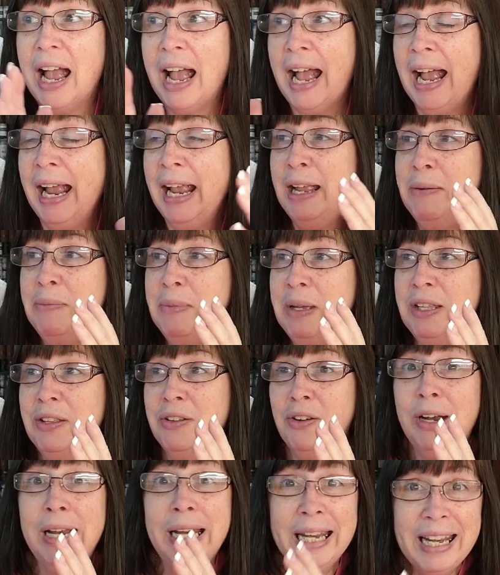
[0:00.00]
I am
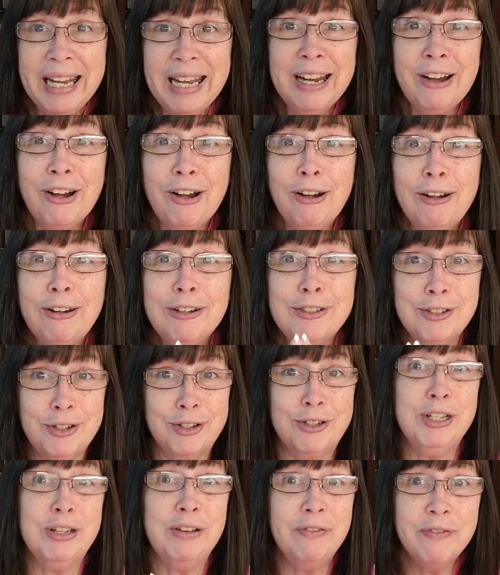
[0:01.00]
either here
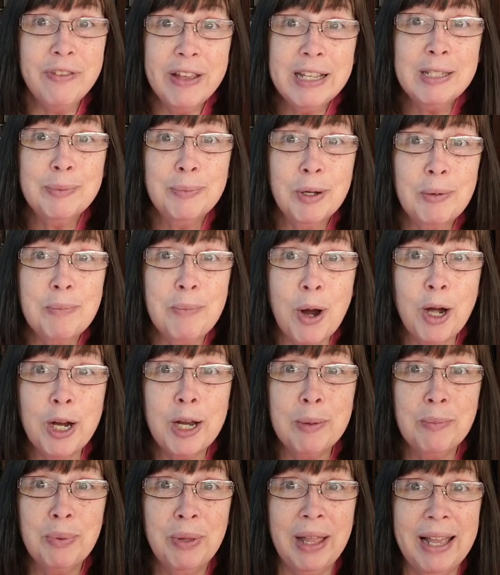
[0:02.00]
searching Facebook
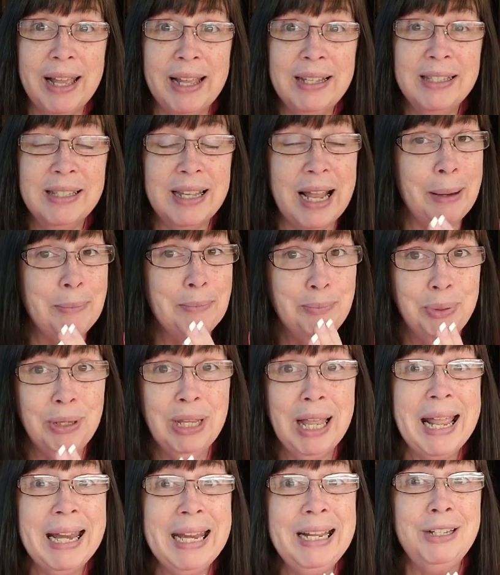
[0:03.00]
Marketplace and
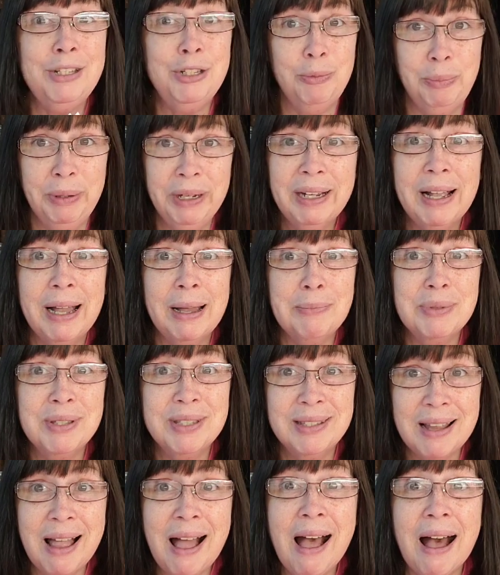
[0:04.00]
planning to pick up
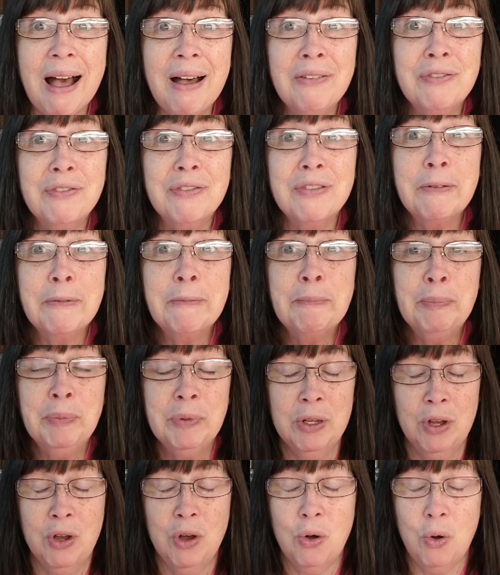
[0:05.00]
stuff,
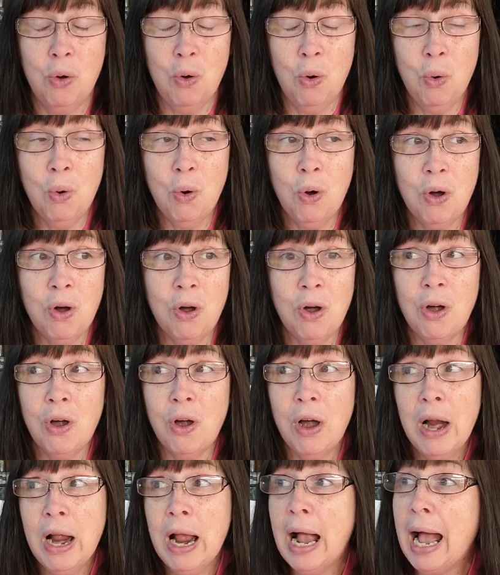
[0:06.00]

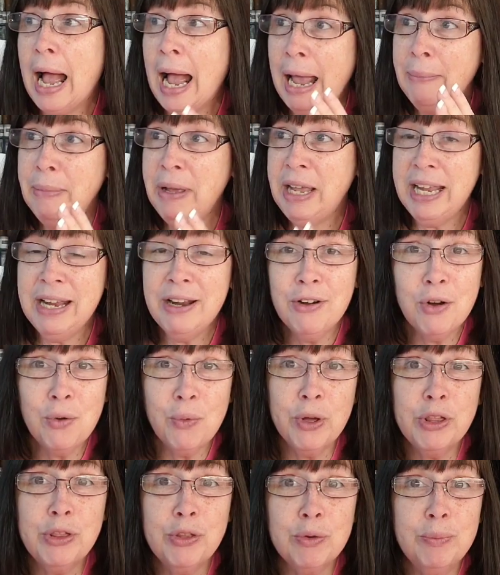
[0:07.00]
or I'm here
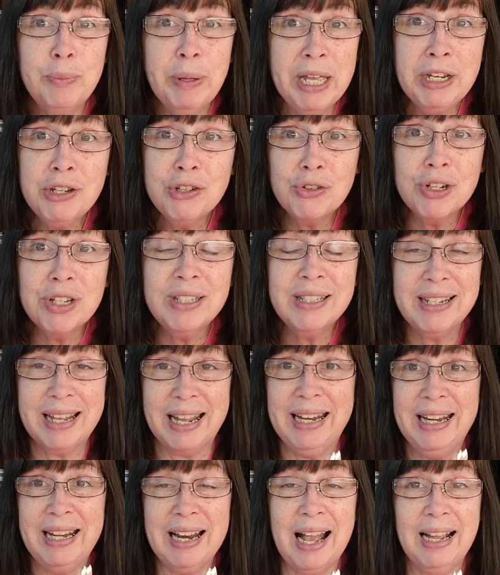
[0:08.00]
going through Pinterest
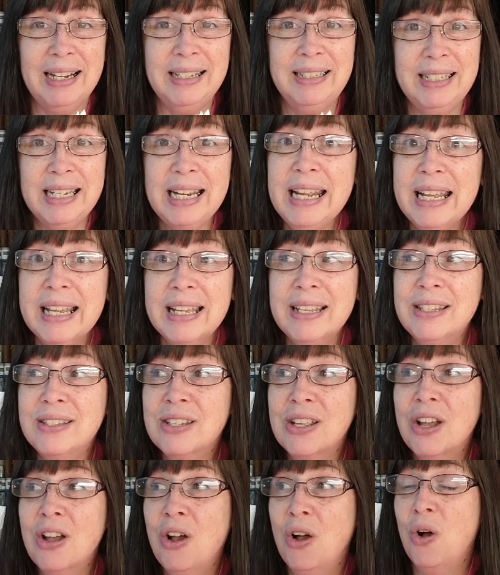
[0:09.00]
getting
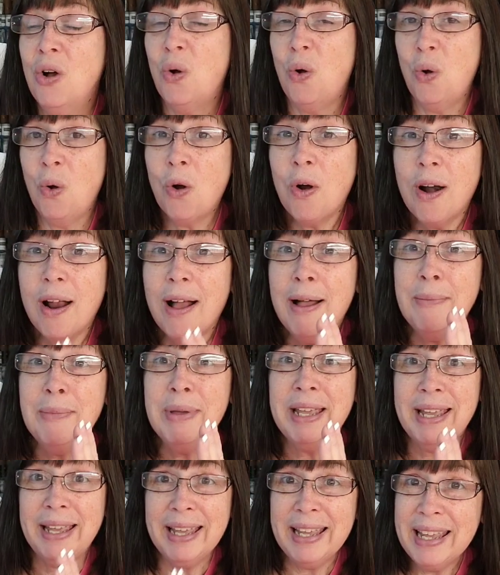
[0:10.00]
ideas, or
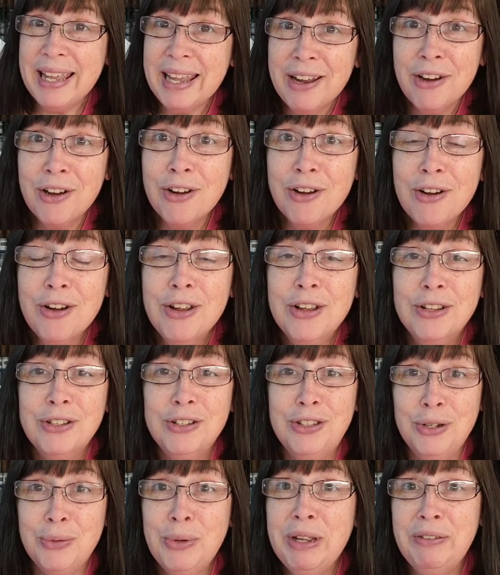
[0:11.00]
I'm here
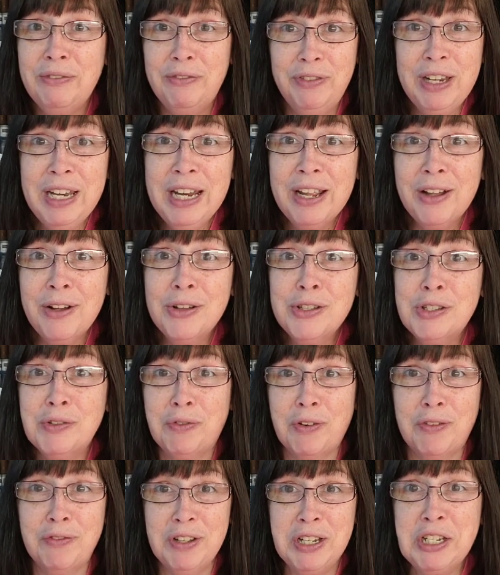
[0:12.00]
doing videos
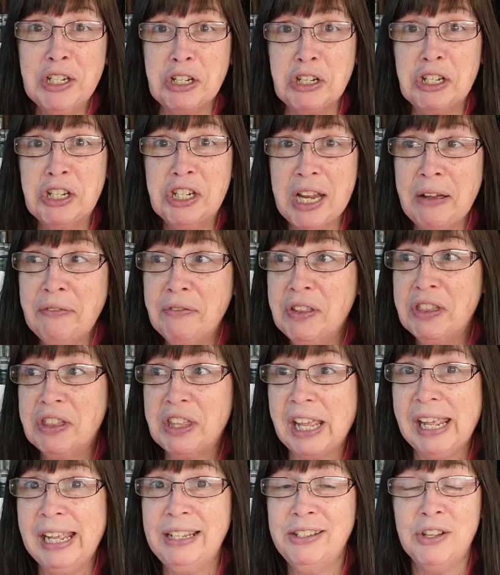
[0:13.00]
for vintage stuff and
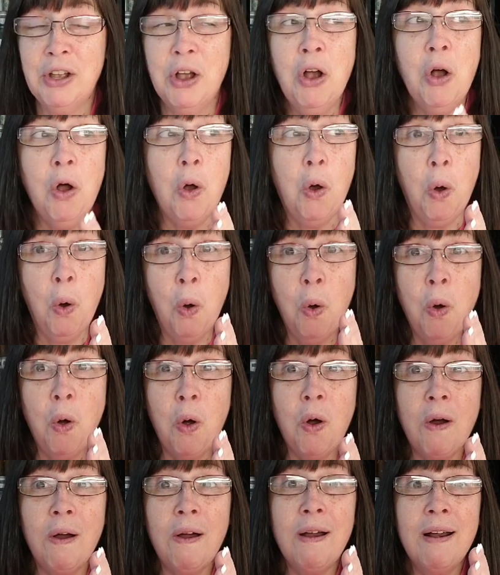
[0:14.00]
things,
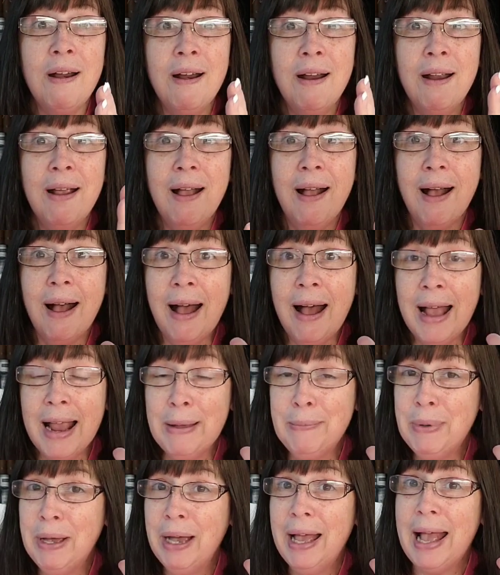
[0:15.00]
or
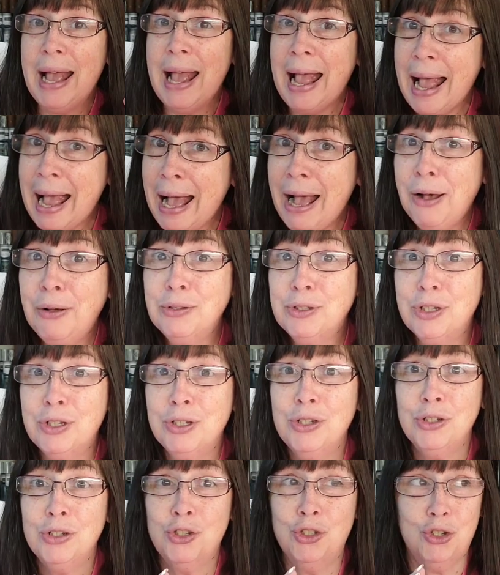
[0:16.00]
I'm out
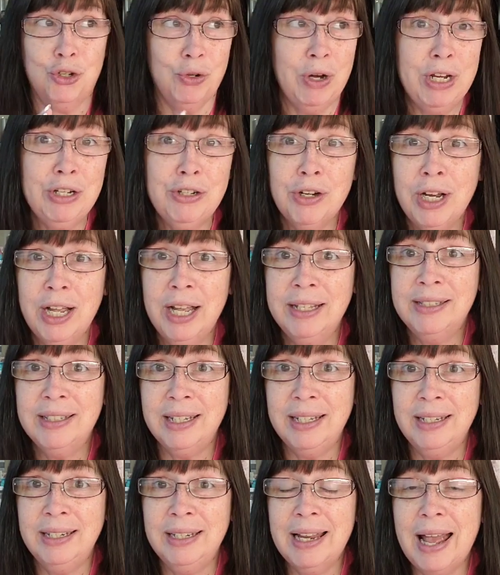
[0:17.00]
treasure
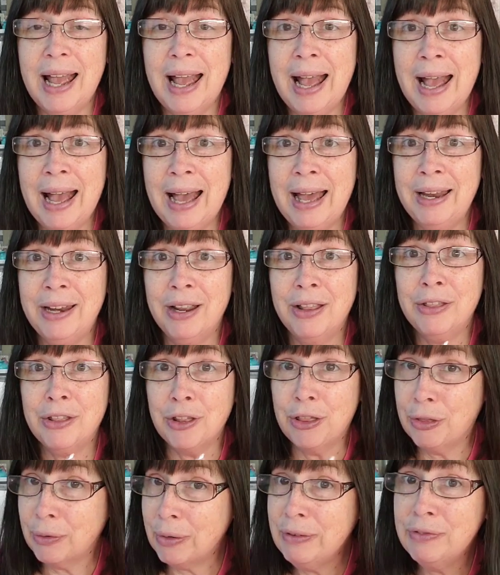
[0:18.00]
hunting at
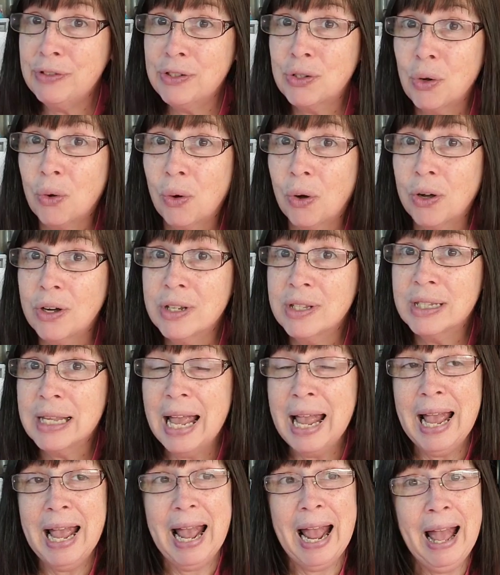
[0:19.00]
the thrift stores,
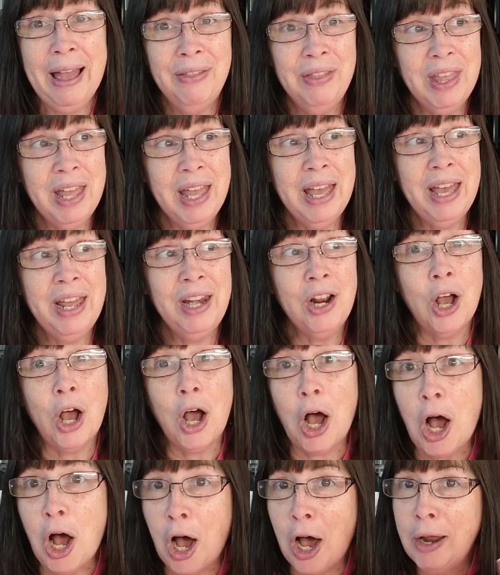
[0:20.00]
and then
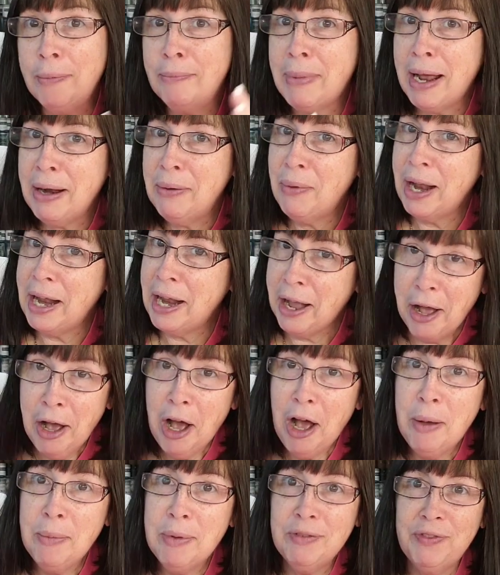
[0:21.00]
on my way
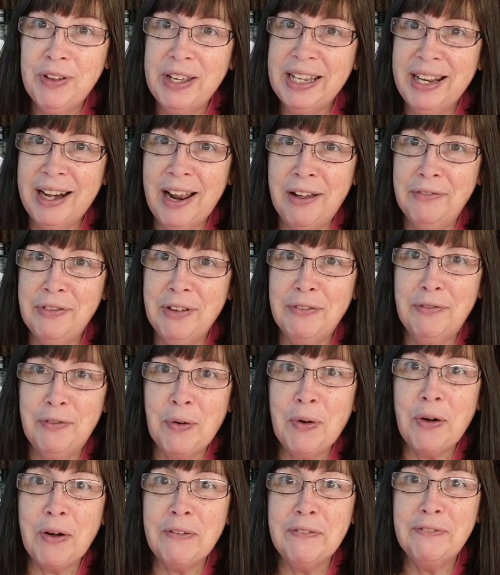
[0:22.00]
home, if I get off at
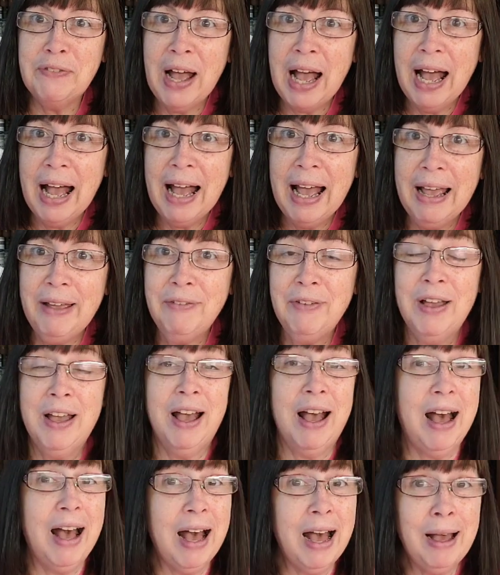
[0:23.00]
four or five,
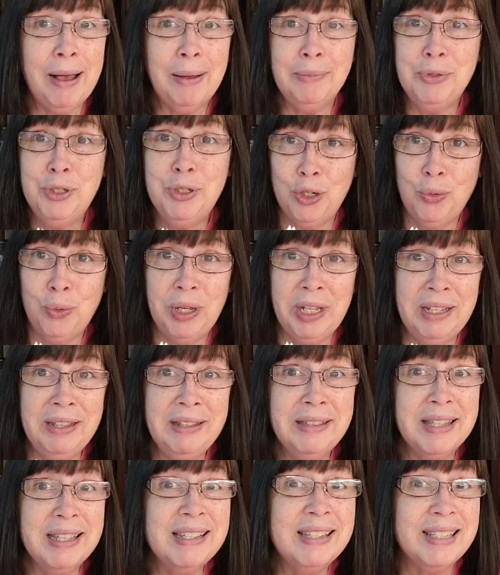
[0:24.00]
I'm
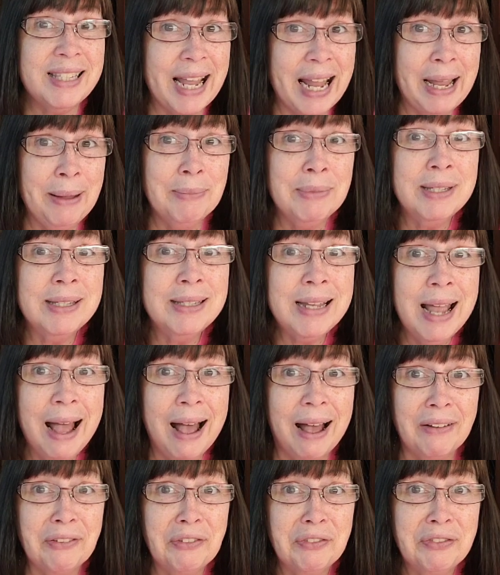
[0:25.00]
doing the same
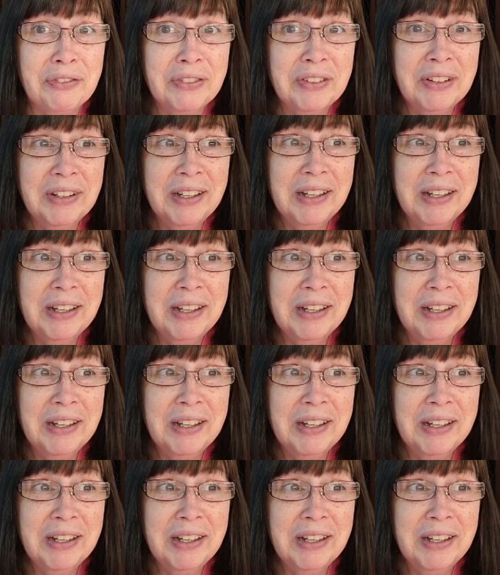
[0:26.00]
stuff.